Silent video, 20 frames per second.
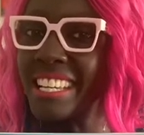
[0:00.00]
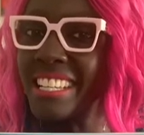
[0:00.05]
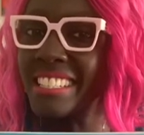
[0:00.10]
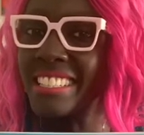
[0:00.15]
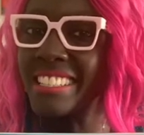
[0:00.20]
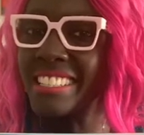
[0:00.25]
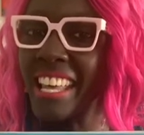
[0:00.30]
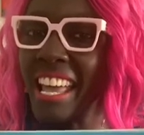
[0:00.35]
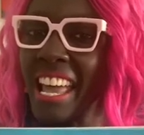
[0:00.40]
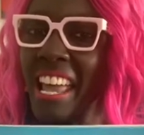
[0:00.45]

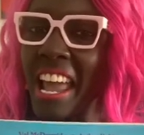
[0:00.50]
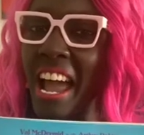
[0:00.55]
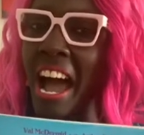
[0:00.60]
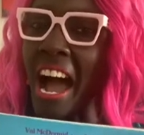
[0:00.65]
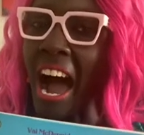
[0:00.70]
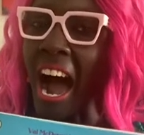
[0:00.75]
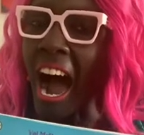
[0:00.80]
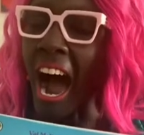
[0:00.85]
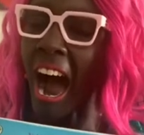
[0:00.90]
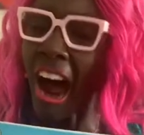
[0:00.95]
Say,
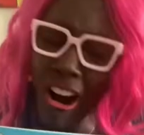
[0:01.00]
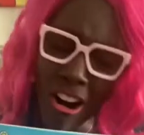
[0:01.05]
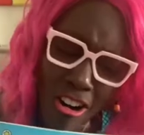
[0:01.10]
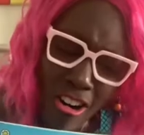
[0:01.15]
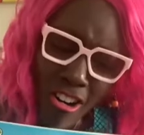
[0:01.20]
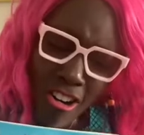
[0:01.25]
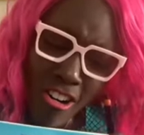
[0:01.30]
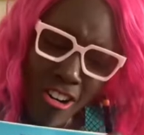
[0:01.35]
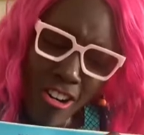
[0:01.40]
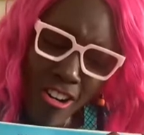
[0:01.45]

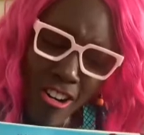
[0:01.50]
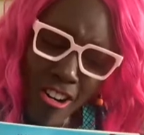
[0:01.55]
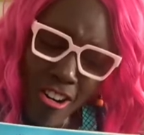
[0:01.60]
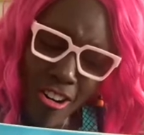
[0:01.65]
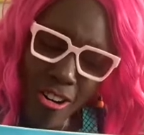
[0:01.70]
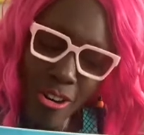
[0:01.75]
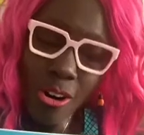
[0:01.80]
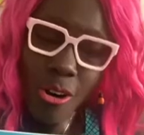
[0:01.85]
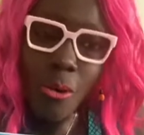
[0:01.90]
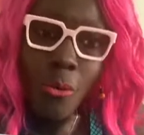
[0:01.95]

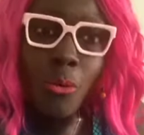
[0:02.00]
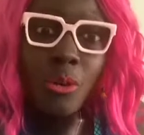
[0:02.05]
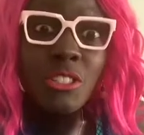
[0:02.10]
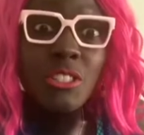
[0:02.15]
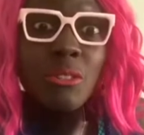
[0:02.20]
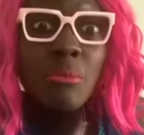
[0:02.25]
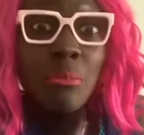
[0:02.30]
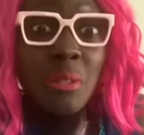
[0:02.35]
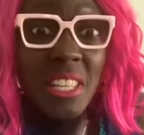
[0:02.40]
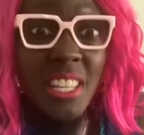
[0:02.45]
arr,
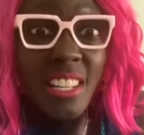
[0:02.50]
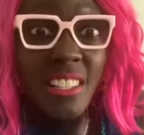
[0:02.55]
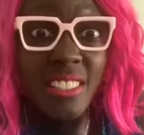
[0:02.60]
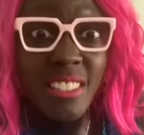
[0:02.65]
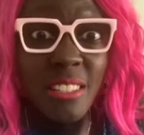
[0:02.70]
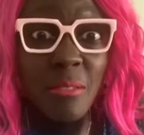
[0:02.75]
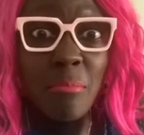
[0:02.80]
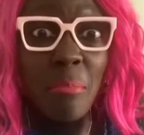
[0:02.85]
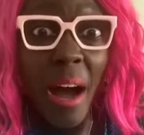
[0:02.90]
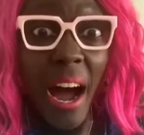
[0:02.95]
which means
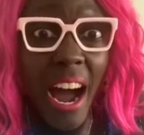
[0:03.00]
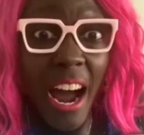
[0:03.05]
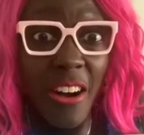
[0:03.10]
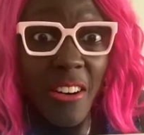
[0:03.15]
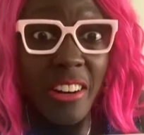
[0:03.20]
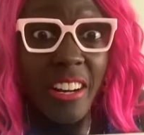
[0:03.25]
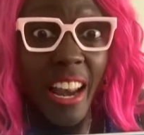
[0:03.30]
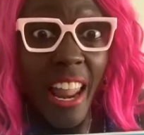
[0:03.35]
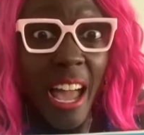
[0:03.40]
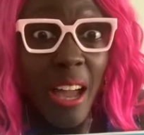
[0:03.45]
in
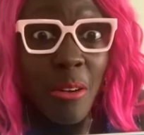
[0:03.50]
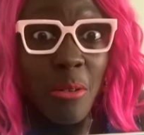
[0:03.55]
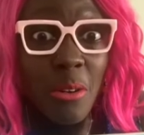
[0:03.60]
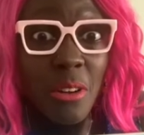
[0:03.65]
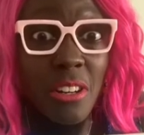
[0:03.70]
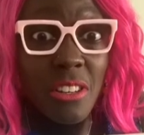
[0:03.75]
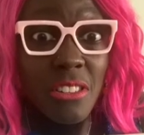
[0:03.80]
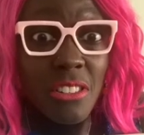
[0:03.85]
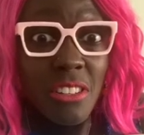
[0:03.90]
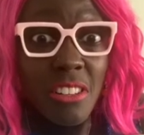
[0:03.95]
pirate
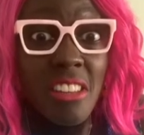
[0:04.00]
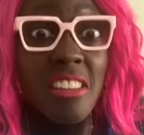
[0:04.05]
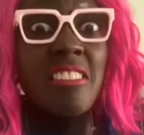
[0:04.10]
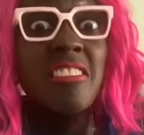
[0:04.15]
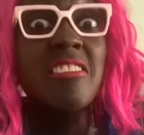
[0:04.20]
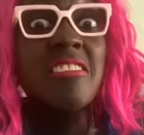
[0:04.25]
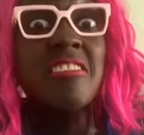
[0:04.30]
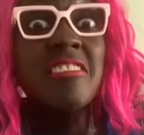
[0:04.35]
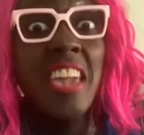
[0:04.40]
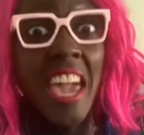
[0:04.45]
language,
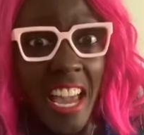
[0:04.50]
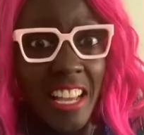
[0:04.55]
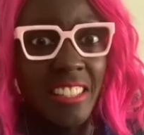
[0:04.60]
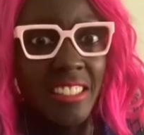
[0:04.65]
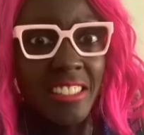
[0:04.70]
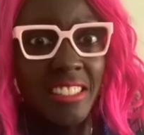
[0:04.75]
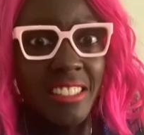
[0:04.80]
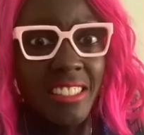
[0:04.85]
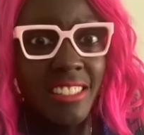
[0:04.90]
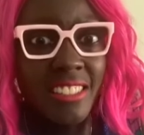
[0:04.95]

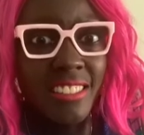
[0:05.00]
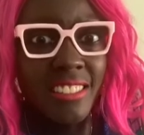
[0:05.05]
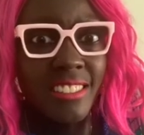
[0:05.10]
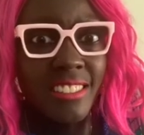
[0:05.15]
yes.